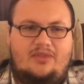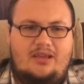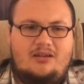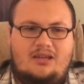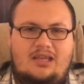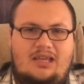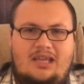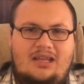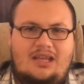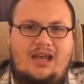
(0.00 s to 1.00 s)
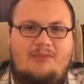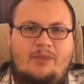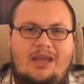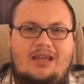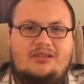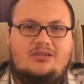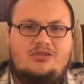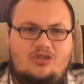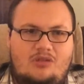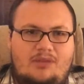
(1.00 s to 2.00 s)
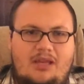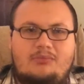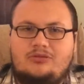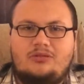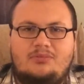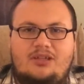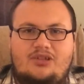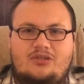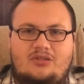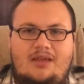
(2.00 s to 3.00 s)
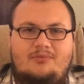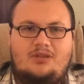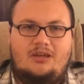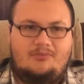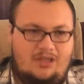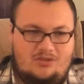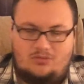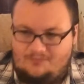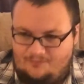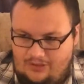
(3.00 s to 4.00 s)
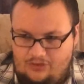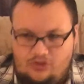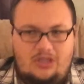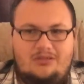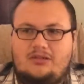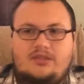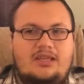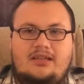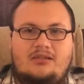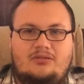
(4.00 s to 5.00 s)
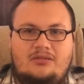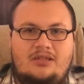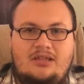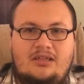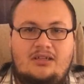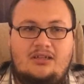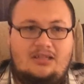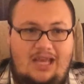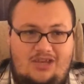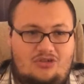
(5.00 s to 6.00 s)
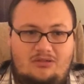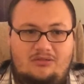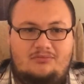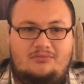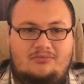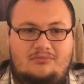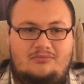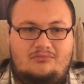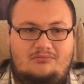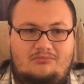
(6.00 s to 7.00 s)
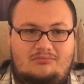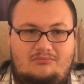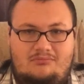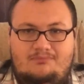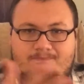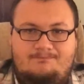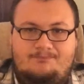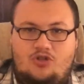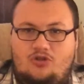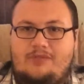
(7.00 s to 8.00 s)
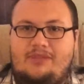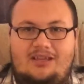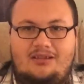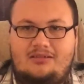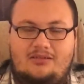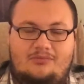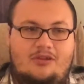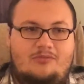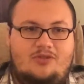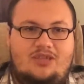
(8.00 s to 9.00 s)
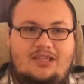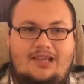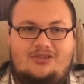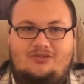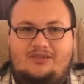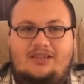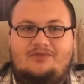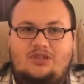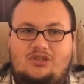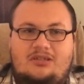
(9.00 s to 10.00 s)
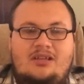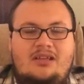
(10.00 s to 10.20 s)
theory, any iPad should be able to replace your laptop. That's what Phil Schiller said on national streaming. I almost said national television.